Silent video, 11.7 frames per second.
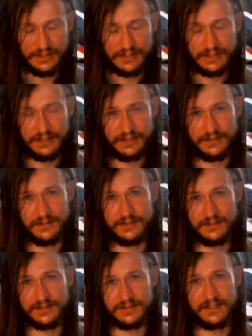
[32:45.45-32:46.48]

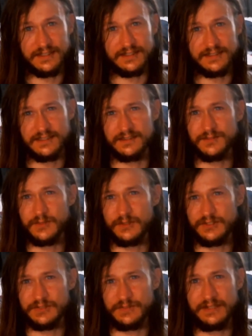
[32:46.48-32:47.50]
Because, like I said, this
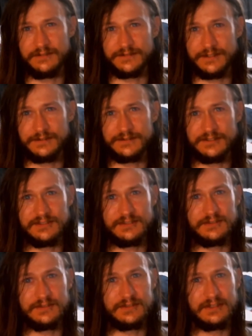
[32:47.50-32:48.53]
person may have ghosted
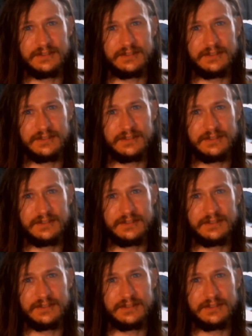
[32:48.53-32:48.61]
you